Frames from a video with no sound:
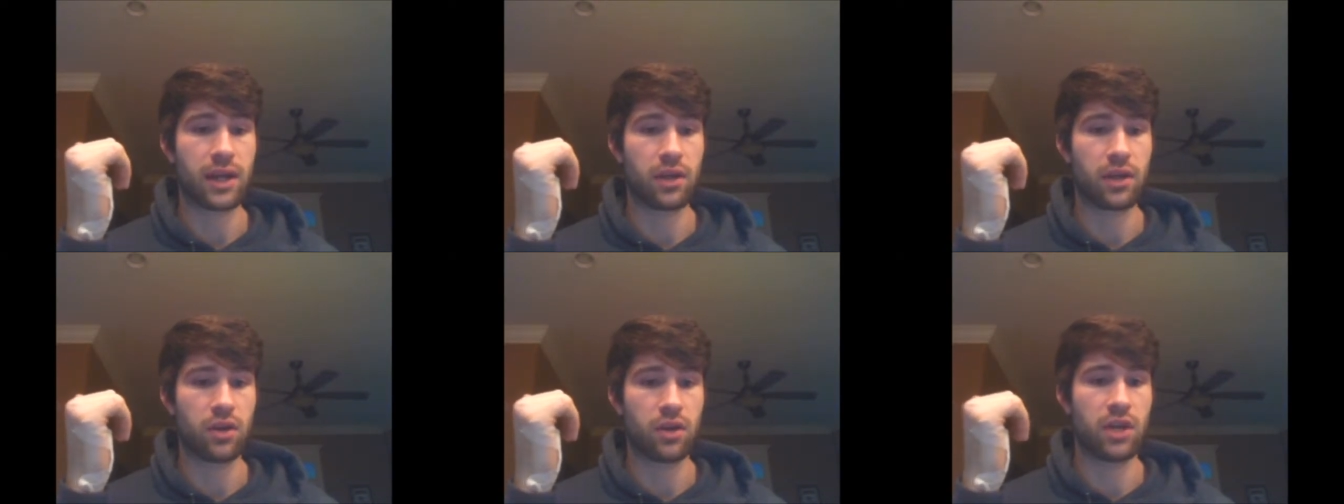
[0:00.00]

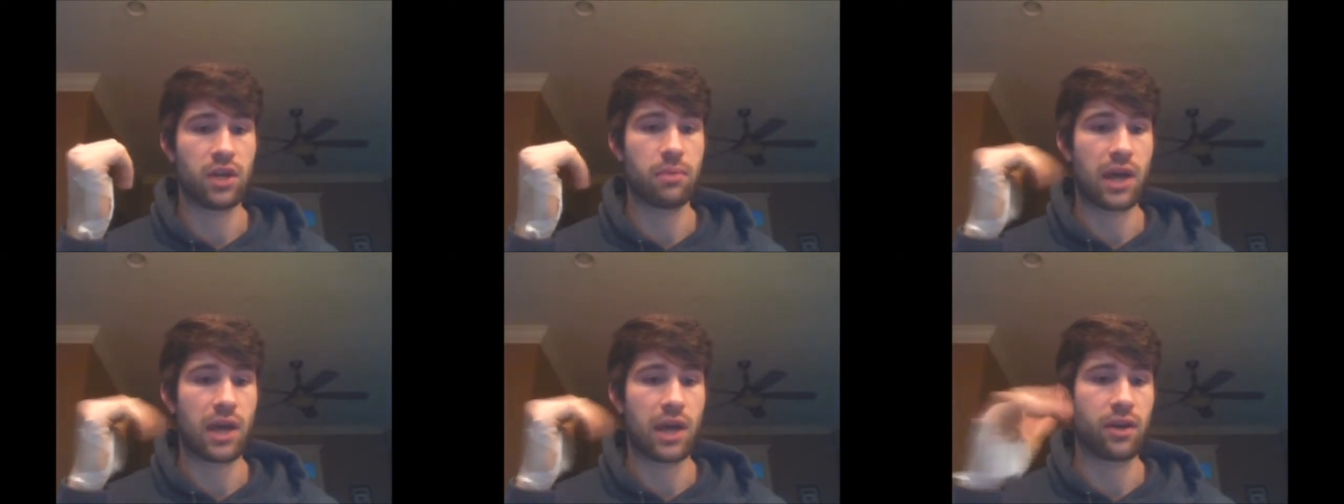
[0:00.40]
You need to
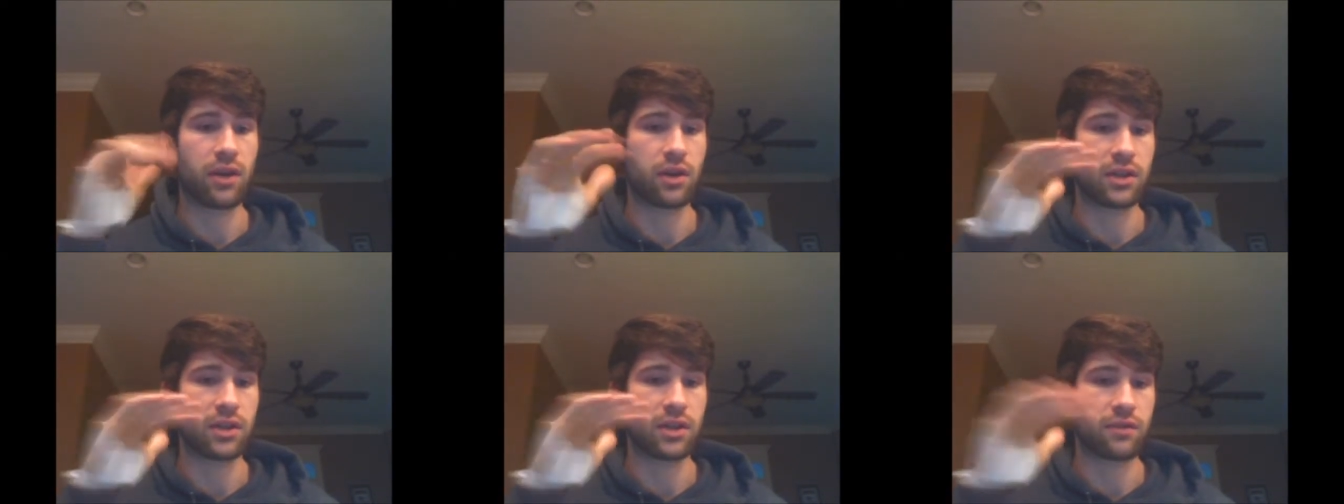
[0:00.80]
be out there
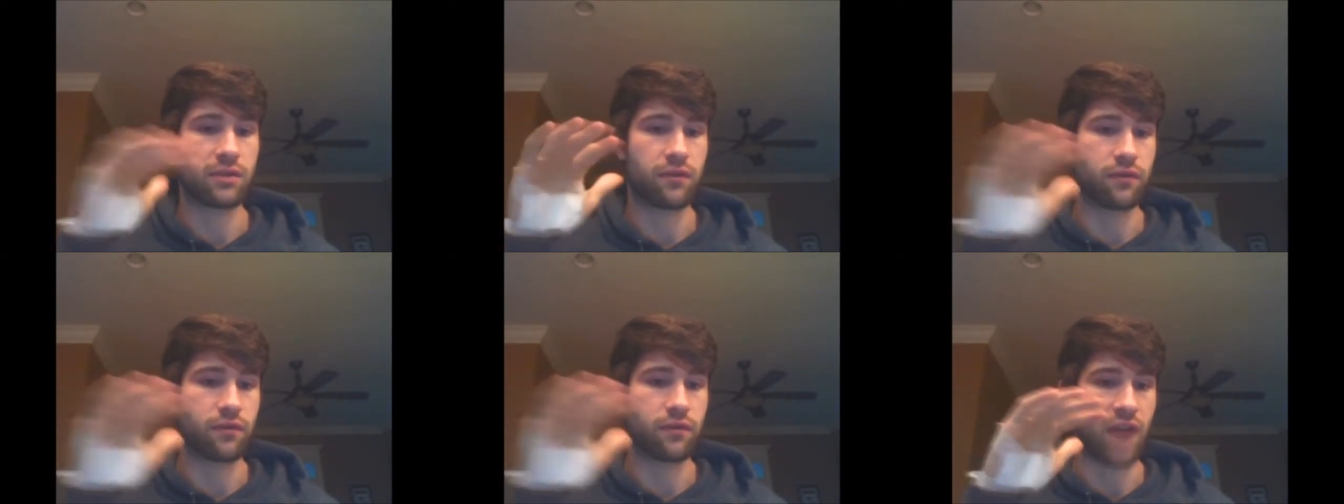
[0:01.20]
at least
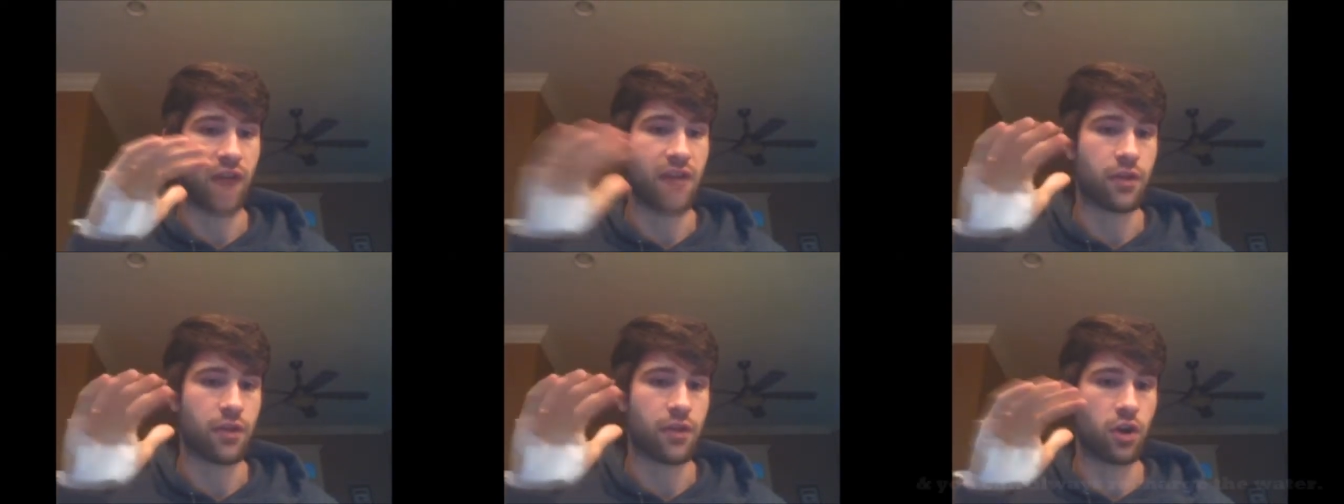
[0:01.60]
5
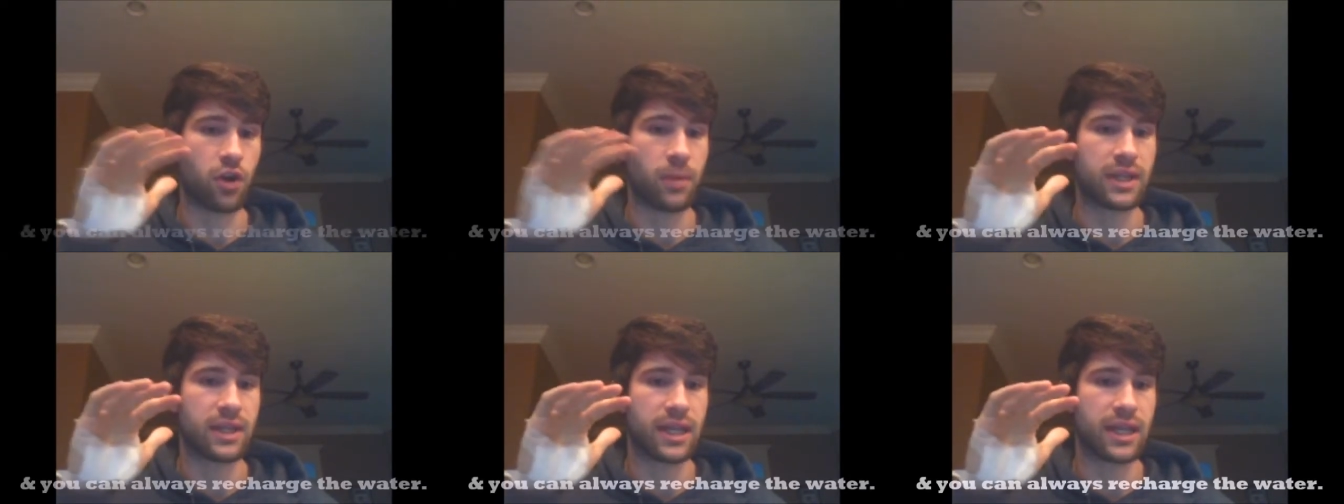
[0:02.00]
to 30
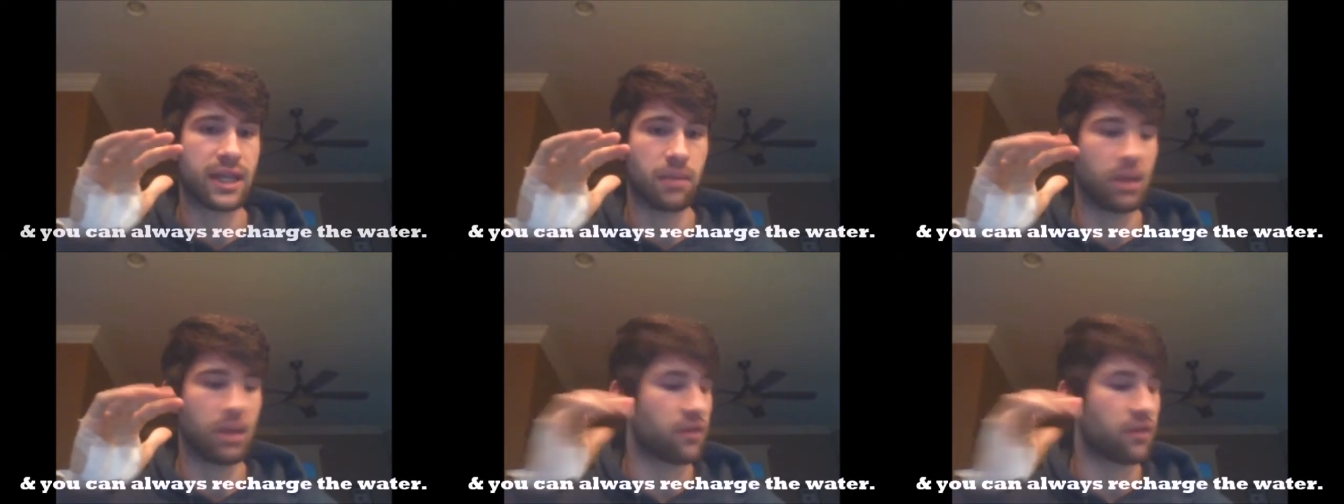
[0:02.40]
minutes to get the
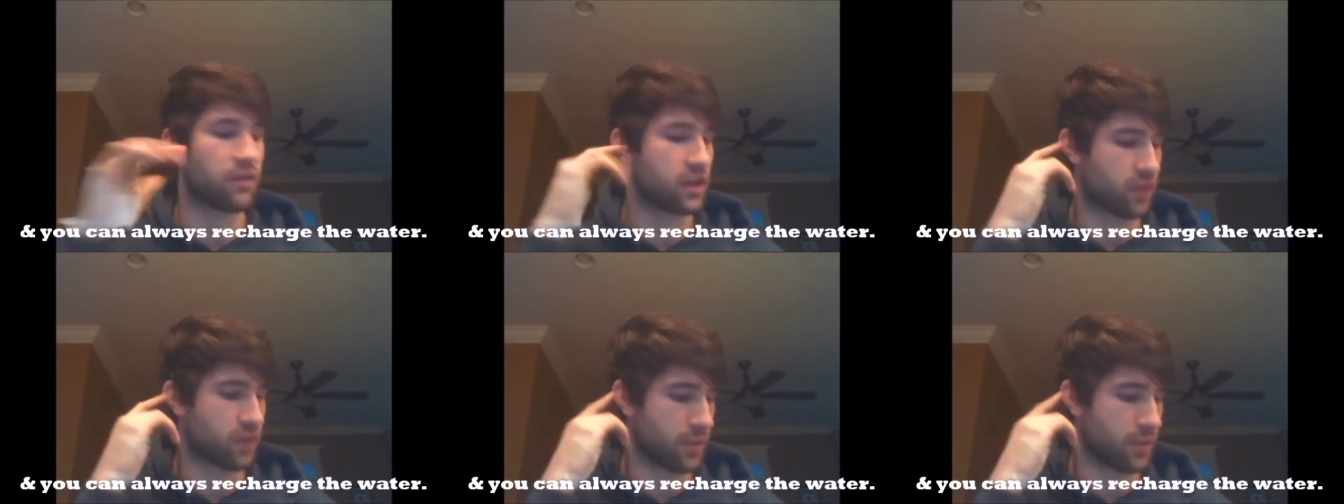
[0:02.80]

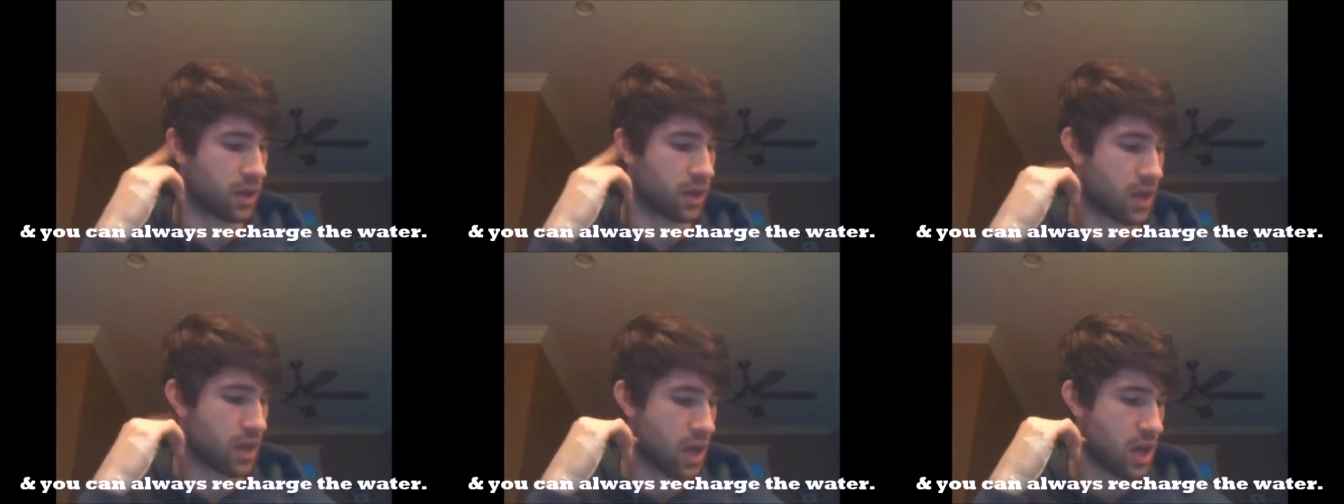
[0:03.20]
benefits from
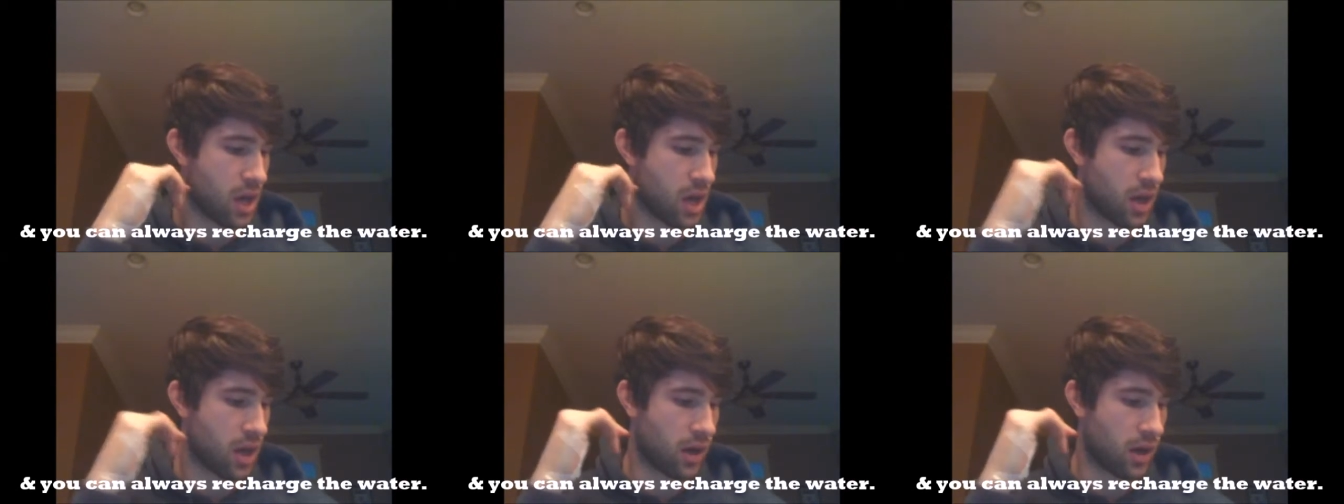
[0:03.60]

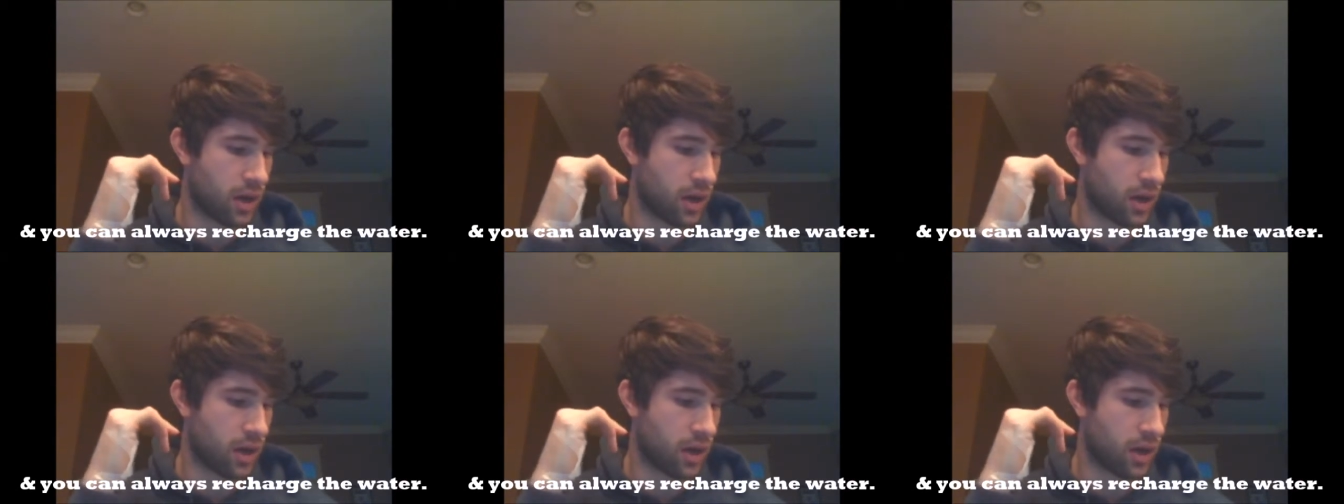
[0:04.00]
it.